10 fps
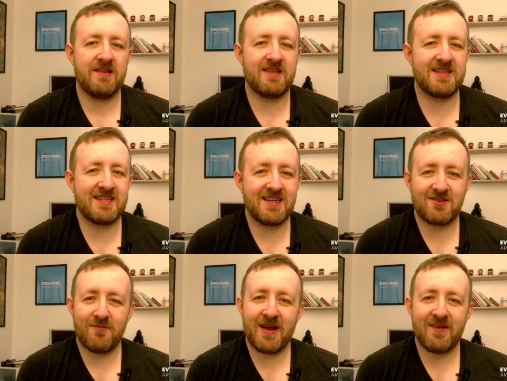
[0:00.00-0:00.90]
These things
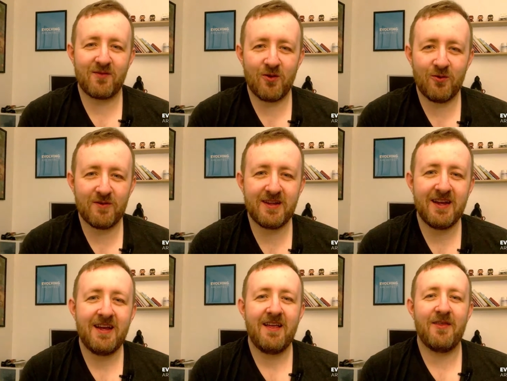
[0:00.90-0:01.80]
aren't made of gold.
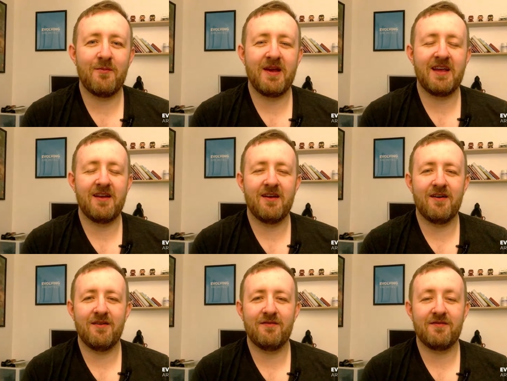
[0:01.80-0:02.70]
They're made
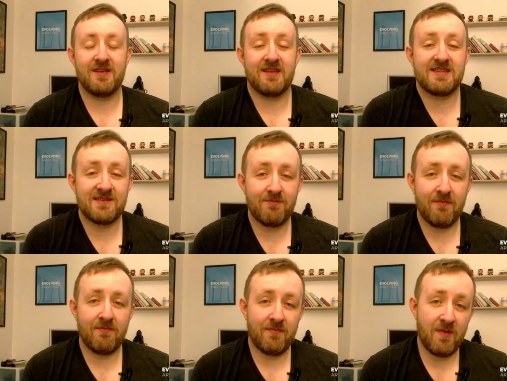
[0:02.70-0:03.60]
of, at least
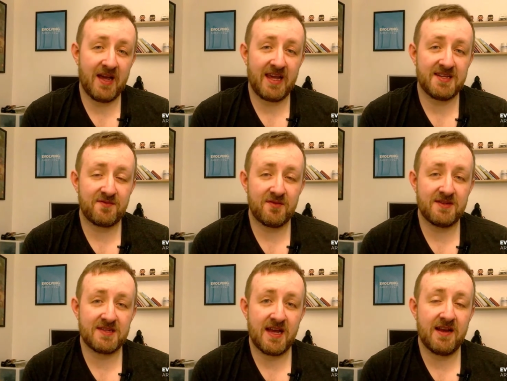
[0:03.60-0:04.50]
in my case for the
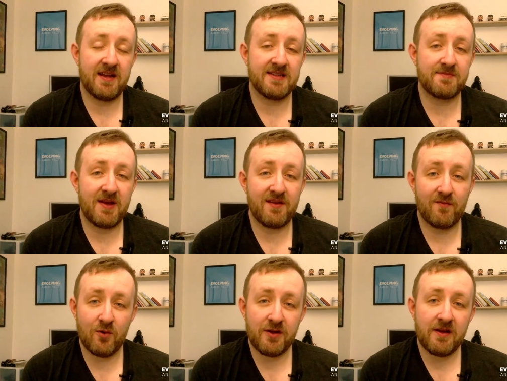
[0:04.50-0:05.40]
design, it's made of
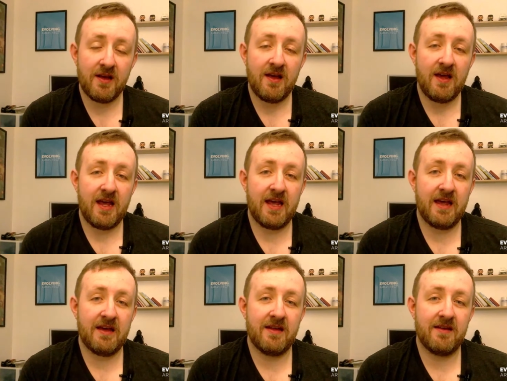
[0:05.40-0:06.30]
wood.
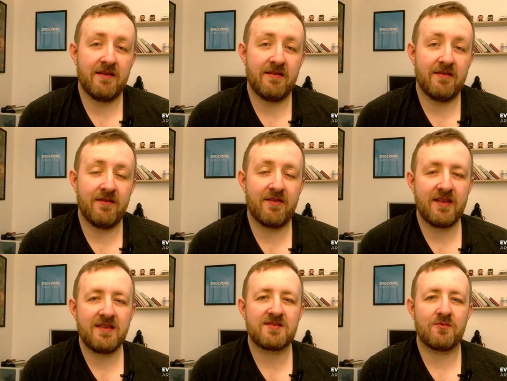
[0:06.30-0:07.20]
And the
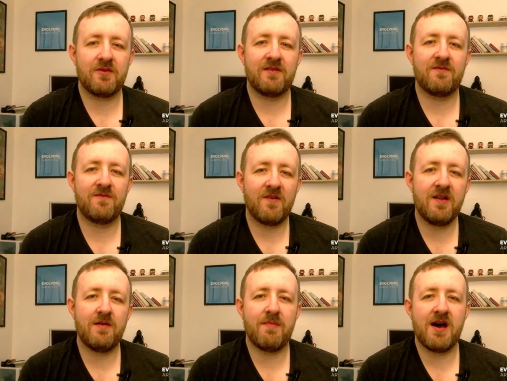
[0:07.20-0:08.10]
thing that's really
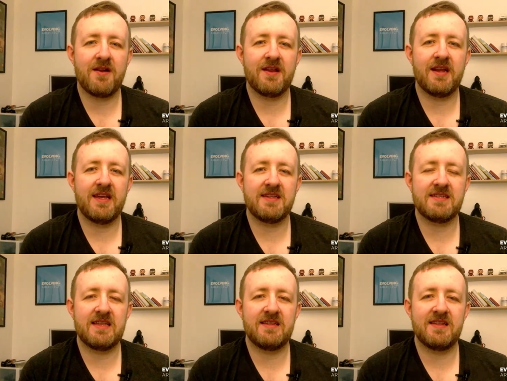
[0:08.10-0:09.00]
fun about it is
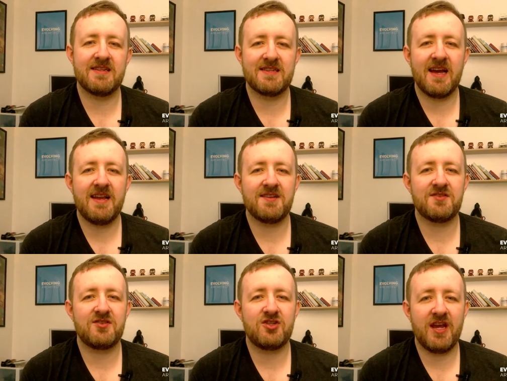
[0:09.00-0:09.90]
that the design
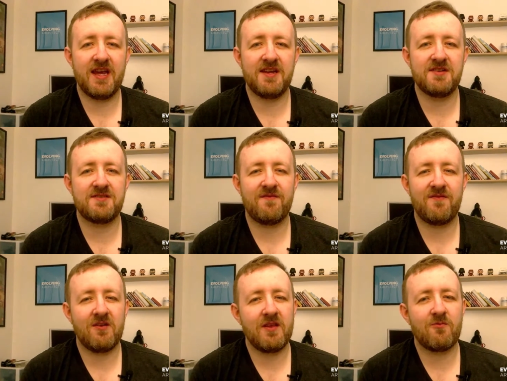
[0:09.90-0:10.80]
has changed
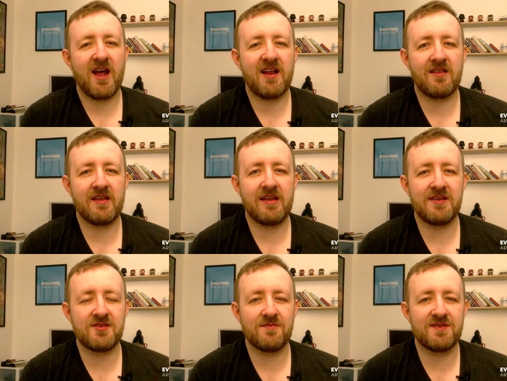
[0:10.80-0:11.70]
fairly radically
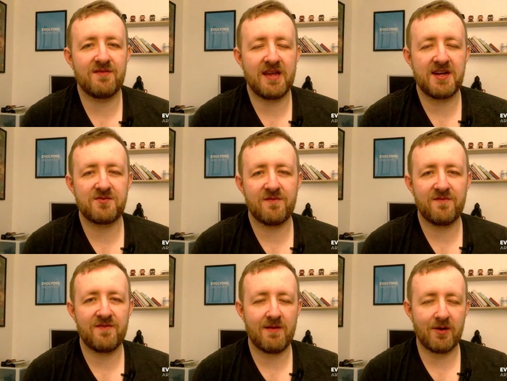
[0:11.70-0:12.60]
in terms of the actual
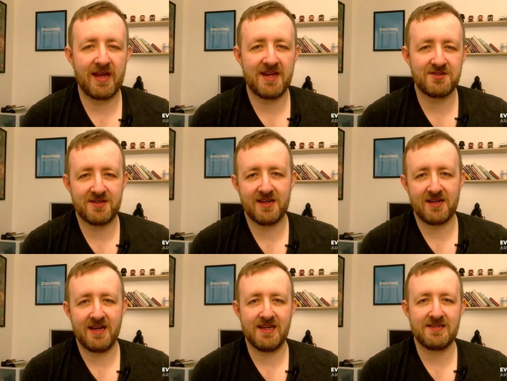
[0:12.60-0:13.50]
fabrication
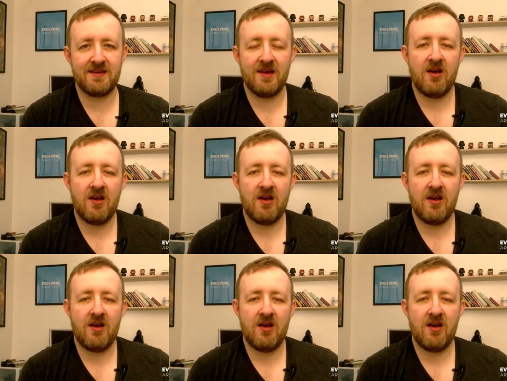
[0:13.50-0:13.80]
techniques.